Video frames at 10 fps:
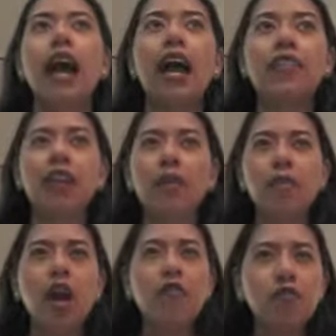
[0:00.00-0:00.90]
I think I'm
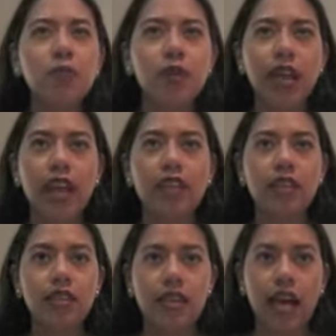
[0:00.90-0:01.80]
comfortable in the
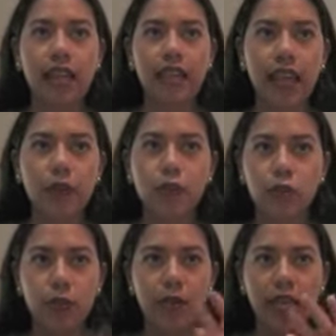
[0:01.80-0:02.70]
Italian language
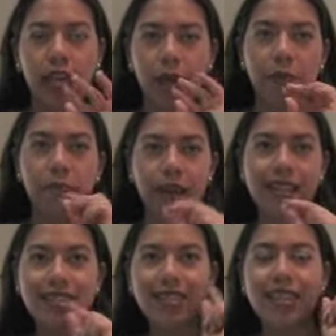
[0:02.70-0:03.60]
speaking,
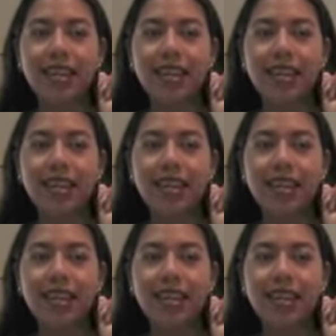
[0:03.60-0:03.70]
but